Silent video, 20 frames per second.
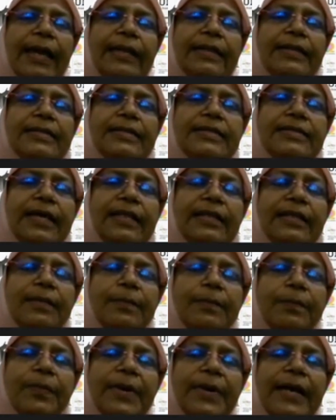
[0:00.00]
and set
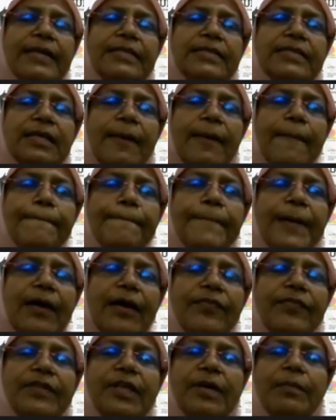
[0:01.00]
the price
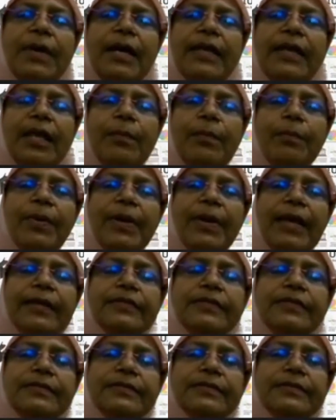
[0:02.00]
above the market
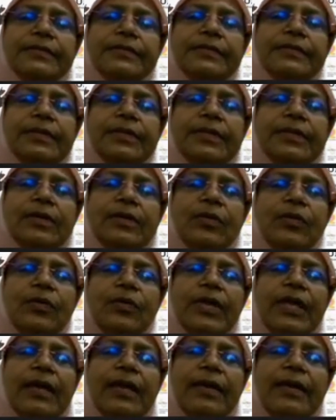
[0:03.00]
price.
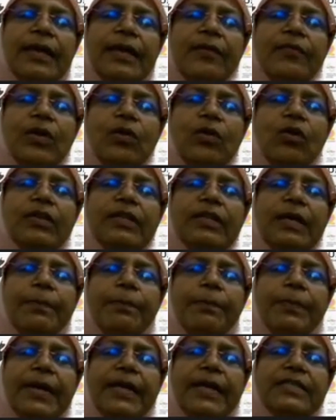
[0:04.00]
Okay, and we call
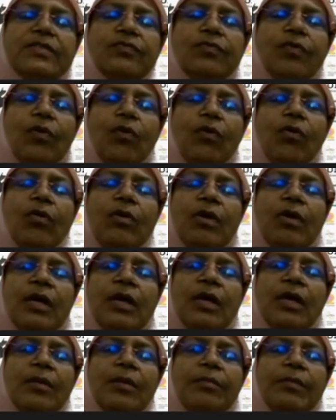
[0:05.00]
that price floor
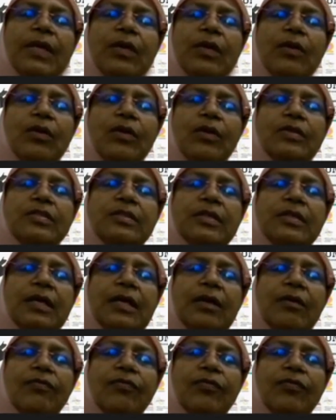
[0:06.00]
because
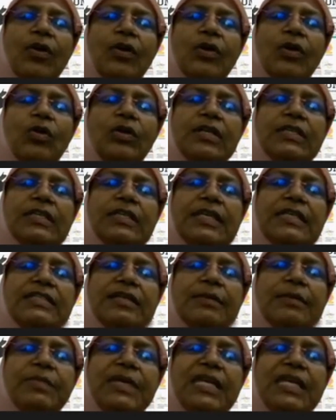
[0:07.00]
$4
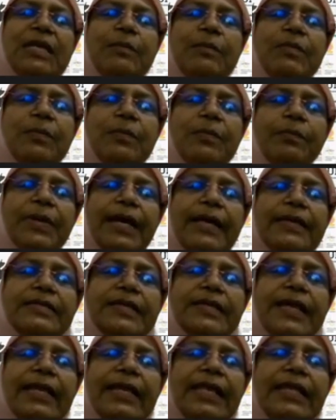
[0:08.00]
is the minimum
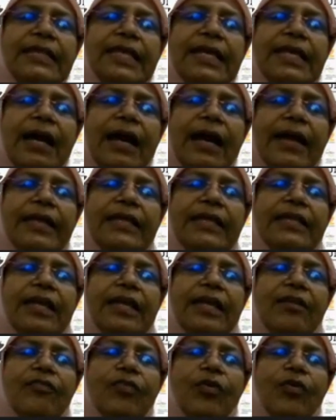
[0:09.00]
price. Anything higher
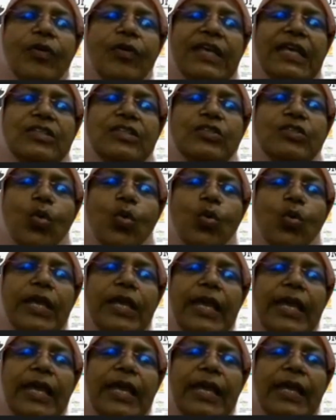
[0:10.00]
than 4 is
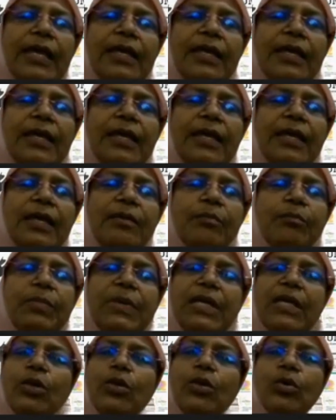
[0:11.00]
okay,
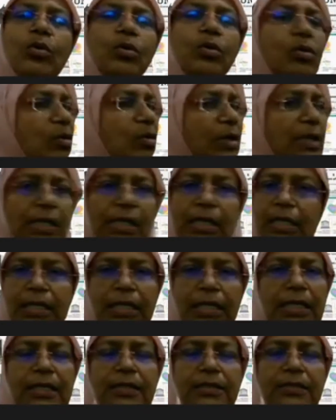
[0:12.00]
below
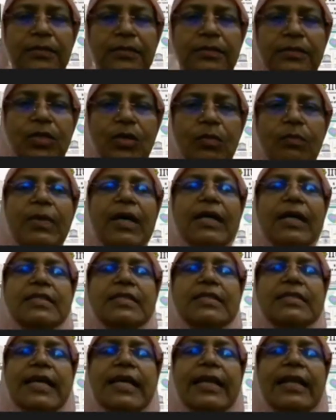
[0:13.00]
illegal. You
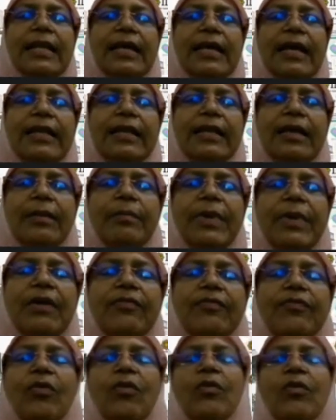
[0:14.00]
must sell at
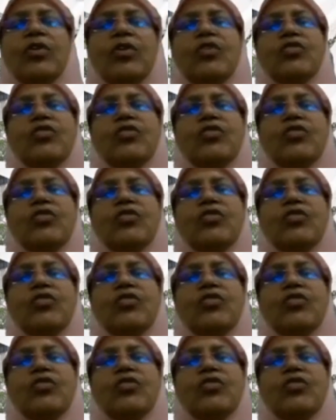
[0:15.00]
above 4.